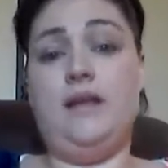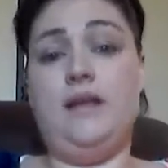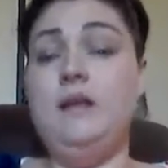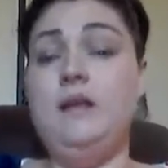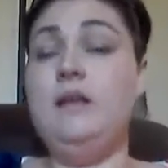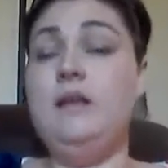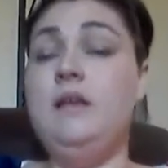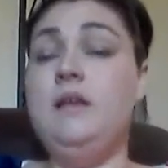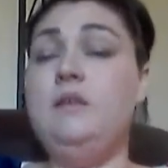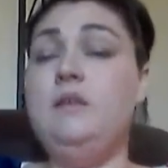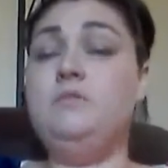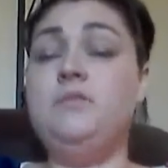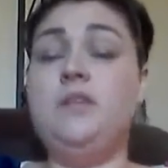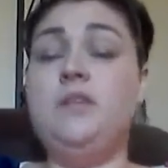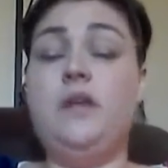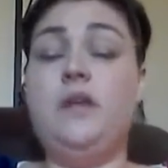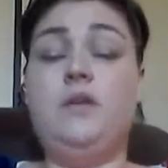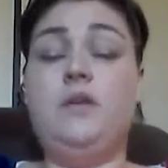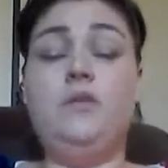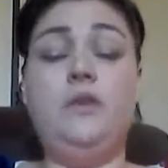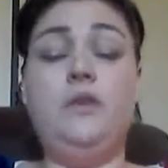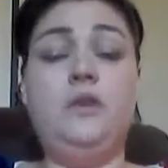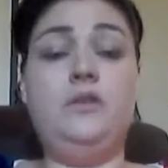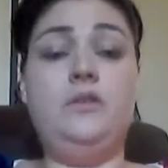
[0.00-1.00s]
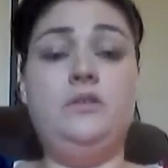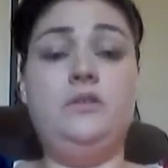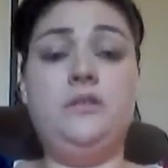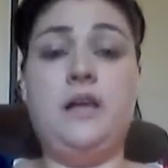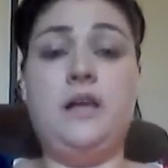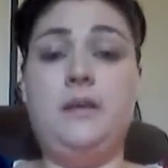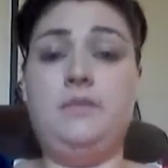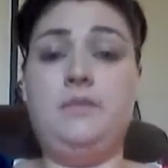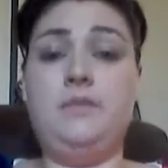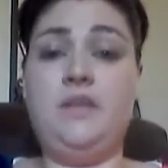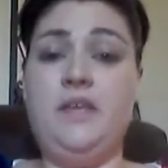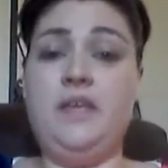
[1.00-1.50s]
It was the only other
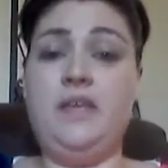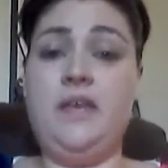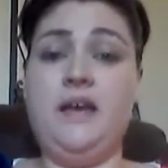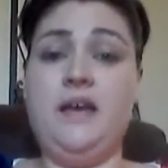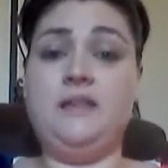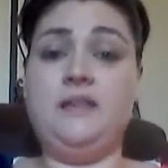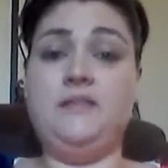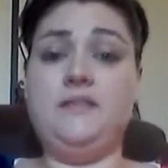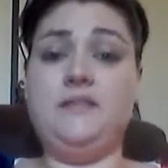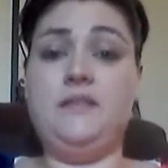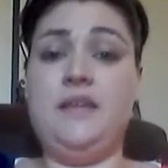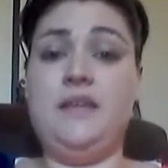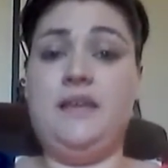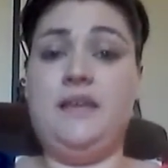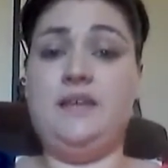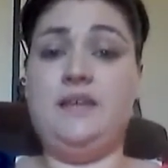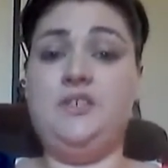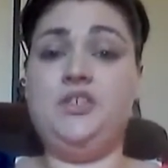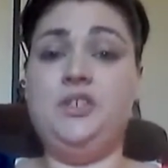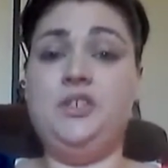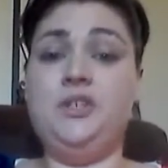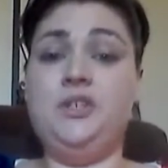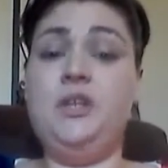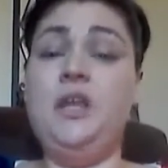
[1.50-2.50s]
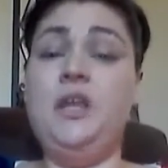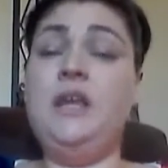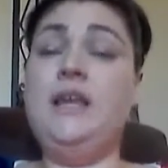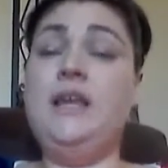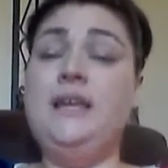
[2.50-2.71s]
time that he had sedation.